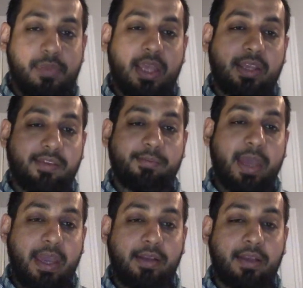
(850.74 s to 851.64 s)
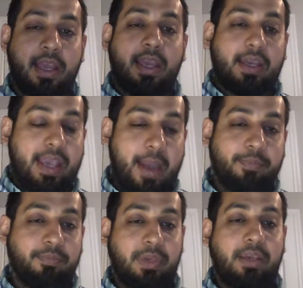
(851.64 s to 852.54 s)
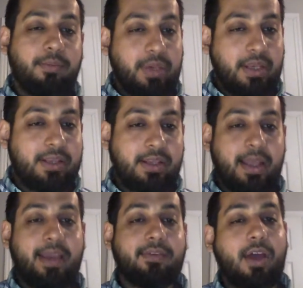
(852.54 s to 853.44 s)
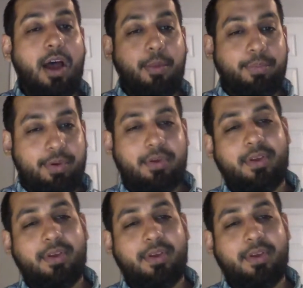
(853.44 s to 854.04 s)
this man kept me, meaning the legs, up